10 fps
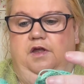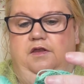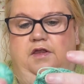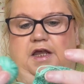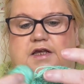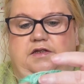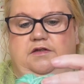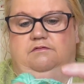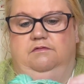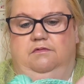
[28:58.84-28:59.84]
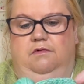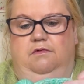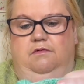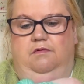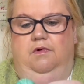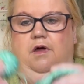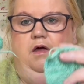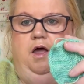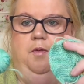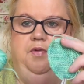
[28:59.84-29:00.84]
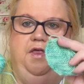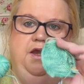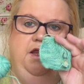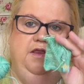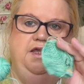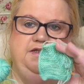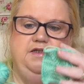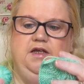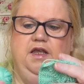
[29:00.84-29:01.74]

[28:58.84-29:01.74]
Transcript: these up then in this as I